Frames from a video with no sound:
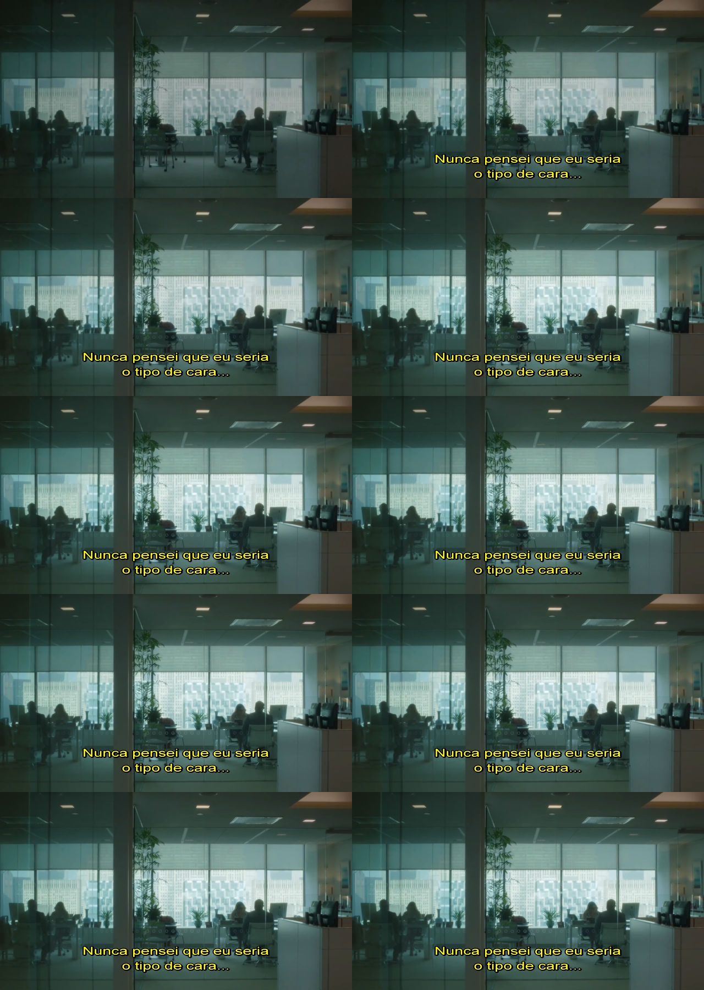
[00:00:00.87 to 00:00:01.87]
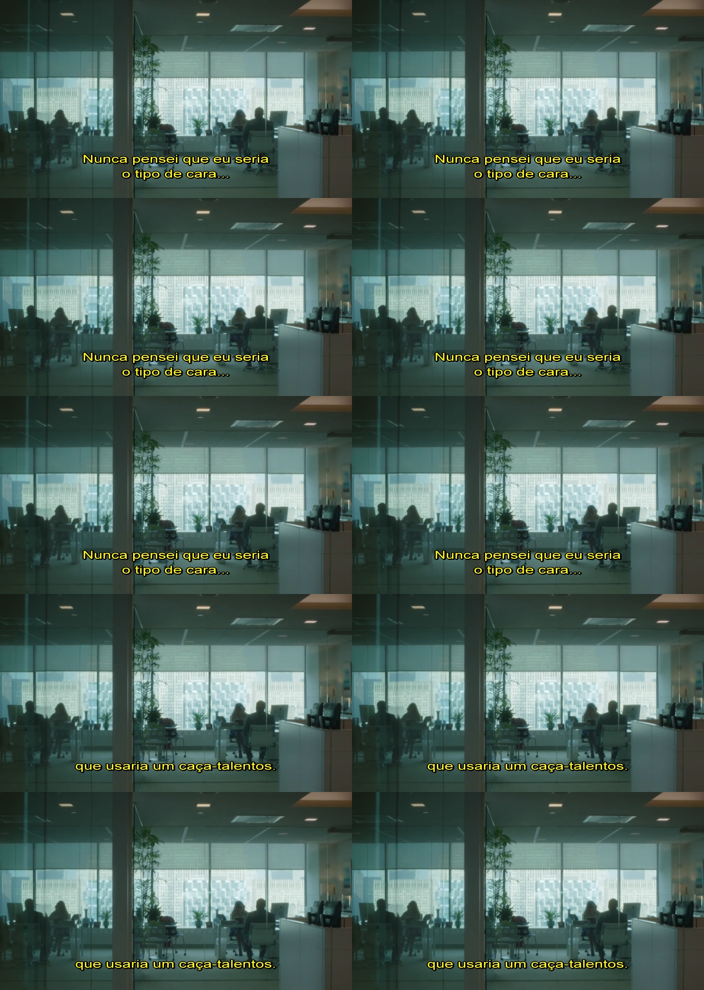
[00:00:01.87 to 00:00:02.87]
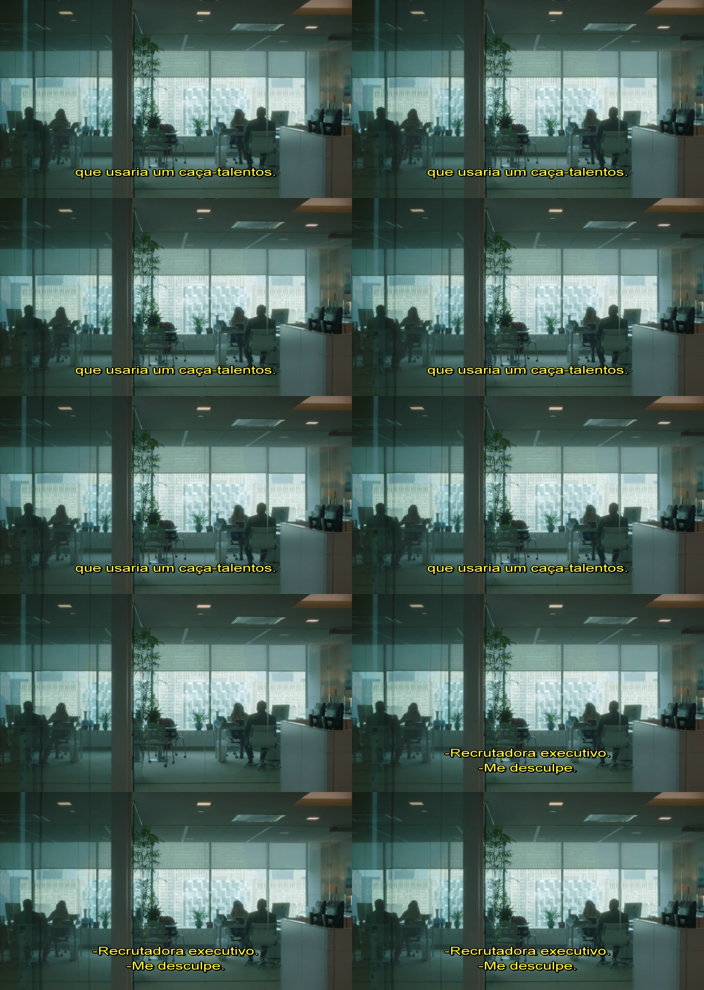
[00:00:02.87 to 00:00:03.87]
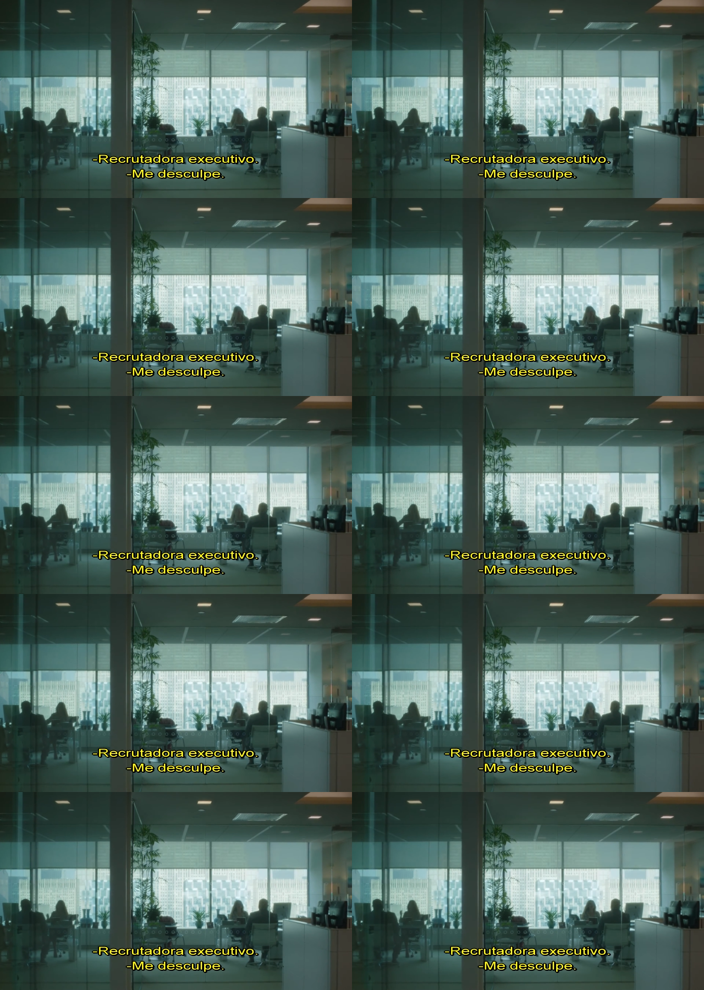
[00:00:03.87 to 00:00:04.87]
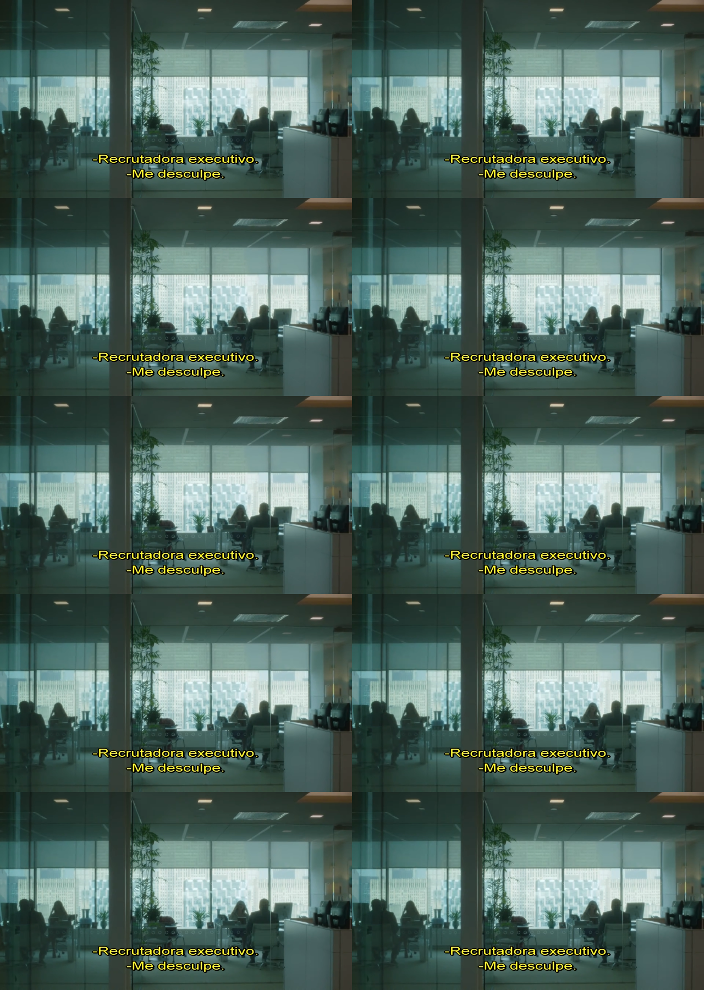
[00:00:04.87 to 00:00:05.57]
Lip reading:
Nobody's mouth can be seen.